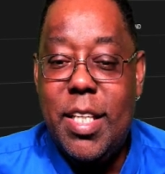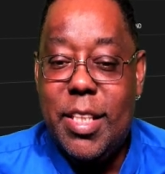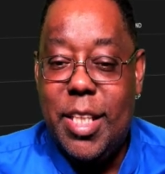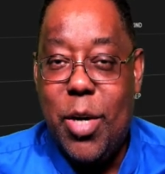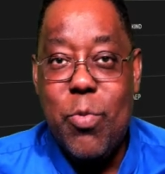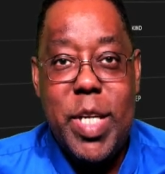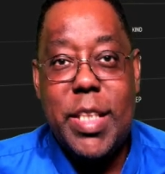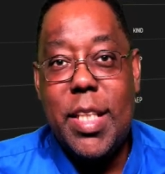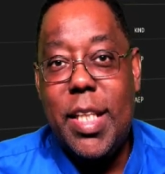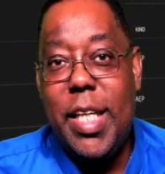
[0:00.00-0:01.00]
So
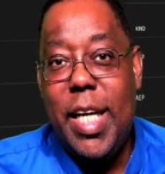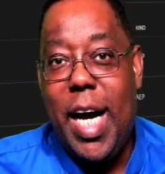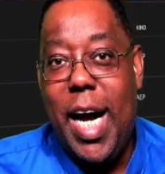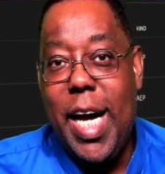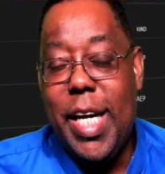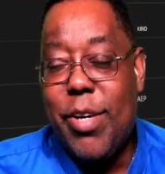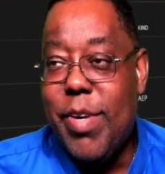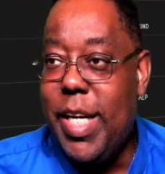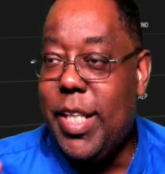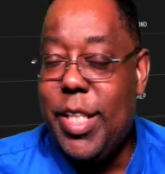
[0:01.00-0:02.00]
recently I
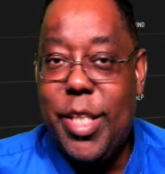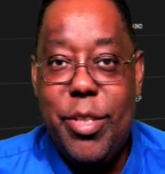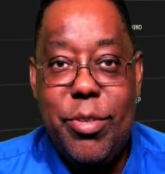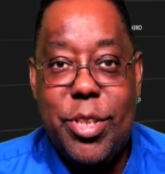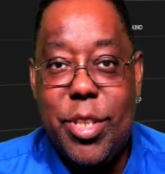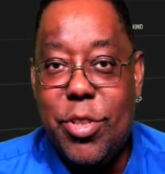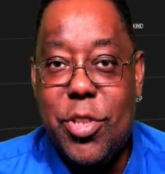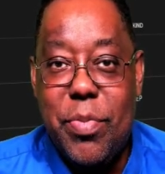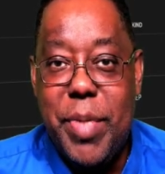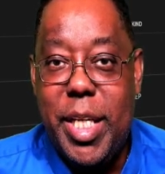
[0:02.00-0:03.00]
created a new
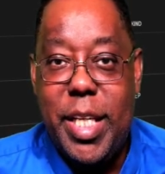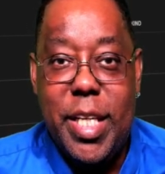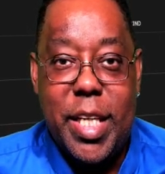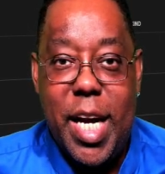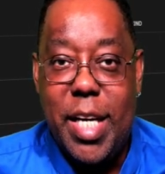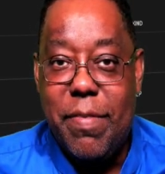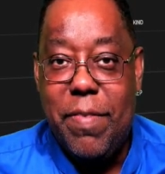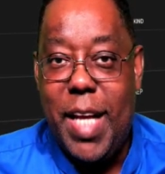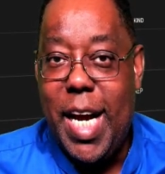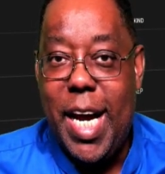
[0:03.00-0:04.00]
social media kind of
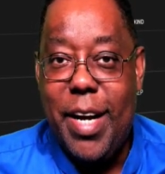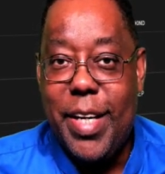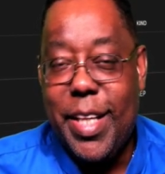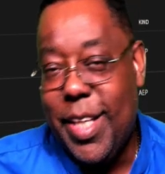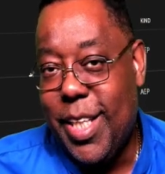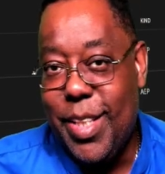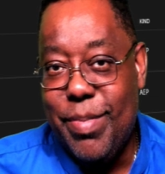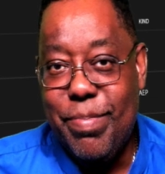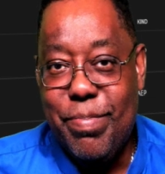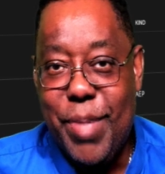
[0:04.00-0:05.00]
flyout. I think you
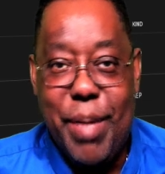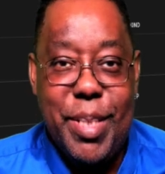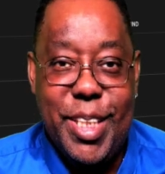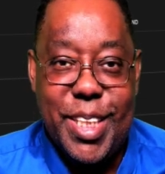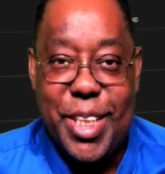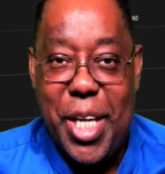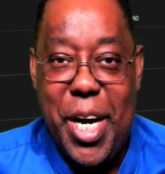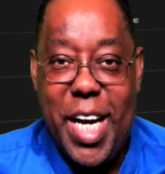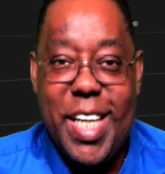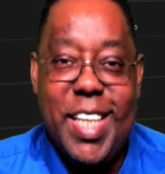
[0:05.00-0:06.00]
probably just
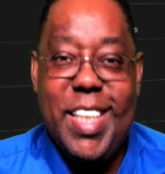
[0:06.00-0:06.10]
saw it.